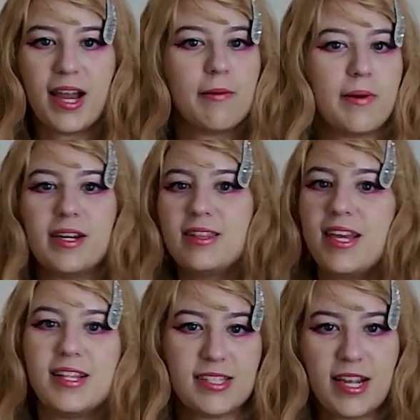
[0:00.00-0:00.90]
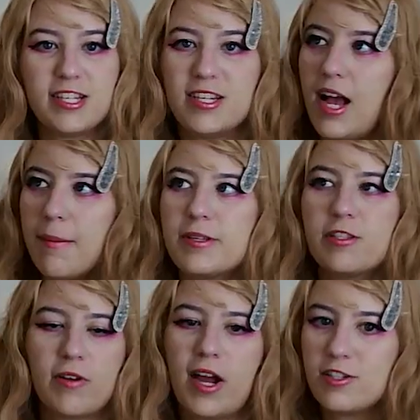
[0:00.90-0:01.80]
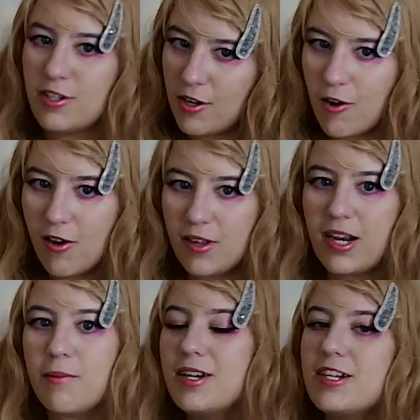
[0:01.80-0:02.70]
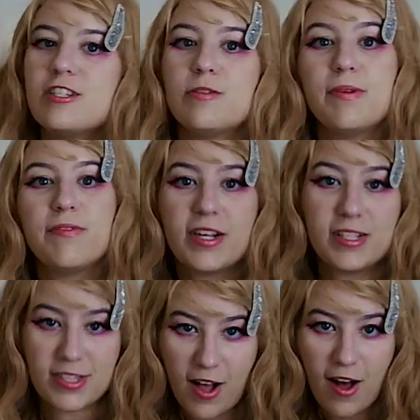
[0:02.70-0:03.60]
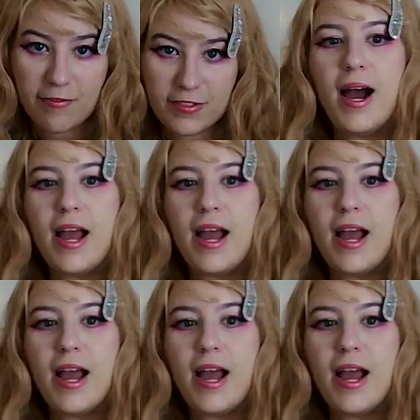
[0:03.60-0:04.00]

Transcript: I wanted the inside to not be scratchy at all, and I wanted it to be very soft.